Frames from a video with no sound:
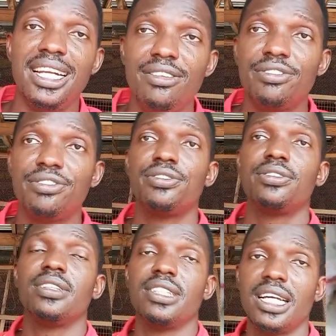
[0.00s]

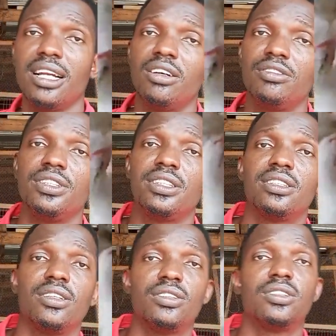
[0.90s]
leaf, they love it.